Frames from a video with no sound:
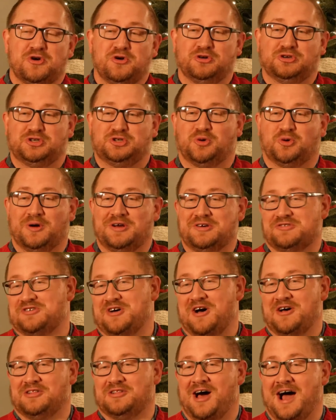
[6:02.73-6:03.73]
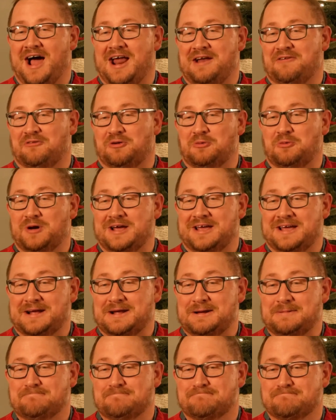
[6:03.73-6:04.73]
who join us online every week.
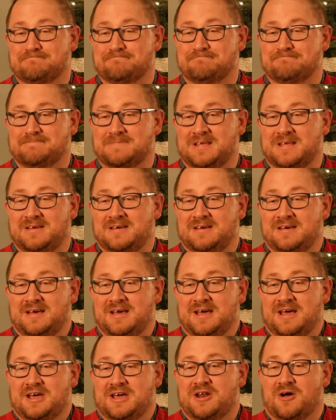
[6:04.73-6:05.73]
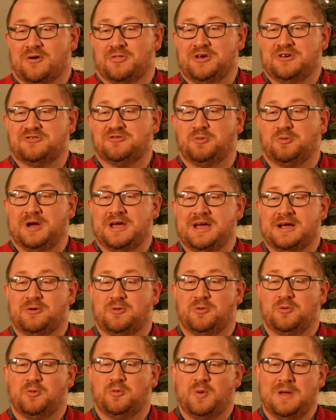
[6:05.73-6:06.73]
You know, this
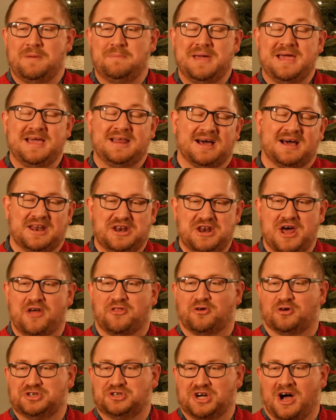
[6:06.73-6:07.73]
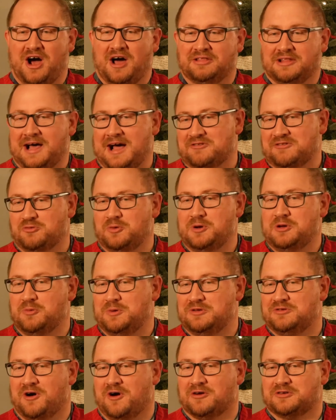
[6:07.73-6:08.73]
week we meet another John. Last week
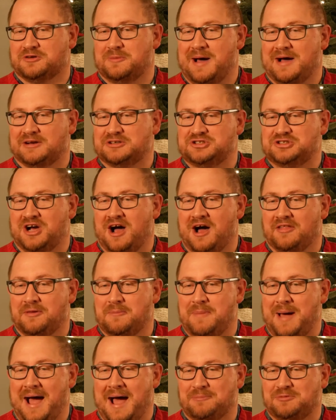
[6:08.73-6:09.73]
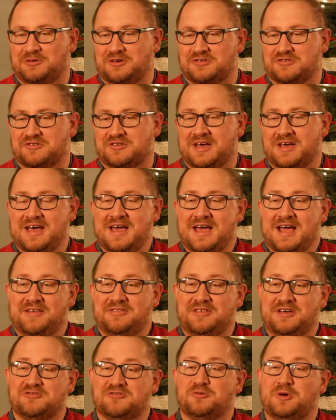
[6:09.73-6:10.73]
we talked about John the Baptist,
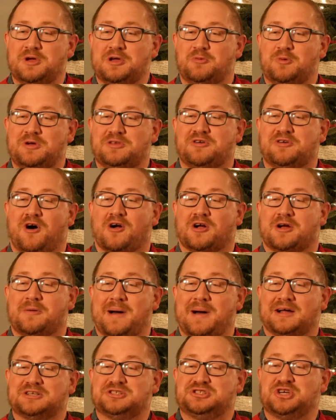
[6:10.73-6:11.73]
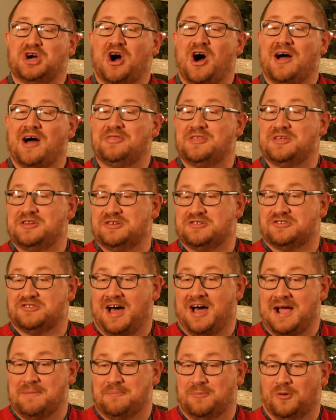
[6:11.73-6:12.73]
and this week we talk about John the
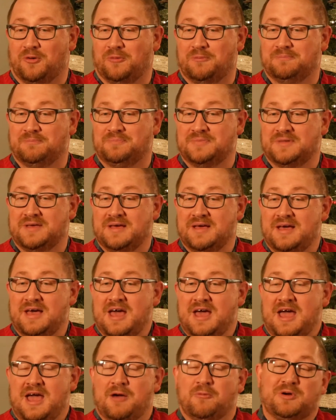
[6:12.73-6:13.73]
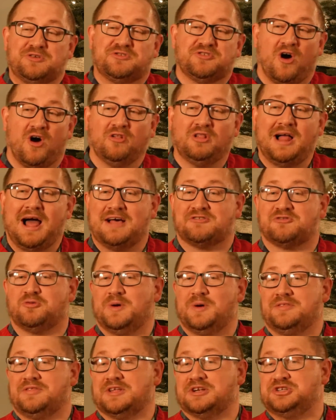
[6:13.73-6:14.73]
disciple. And we saw last
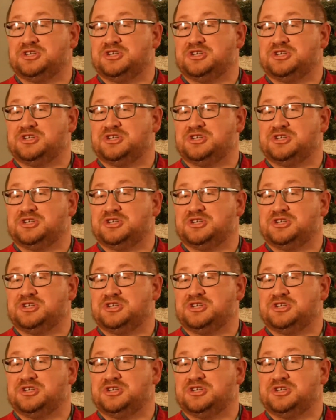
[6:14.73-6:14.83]
week that